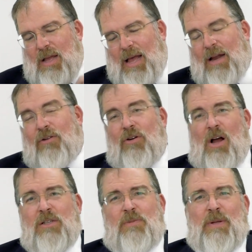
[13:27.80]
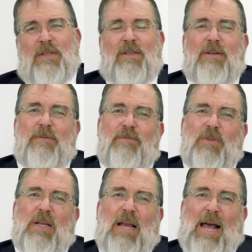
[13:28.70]
and her husband
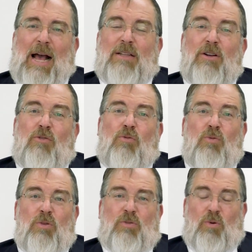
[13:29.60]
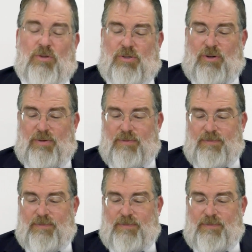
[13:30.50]
acted cruel towards her.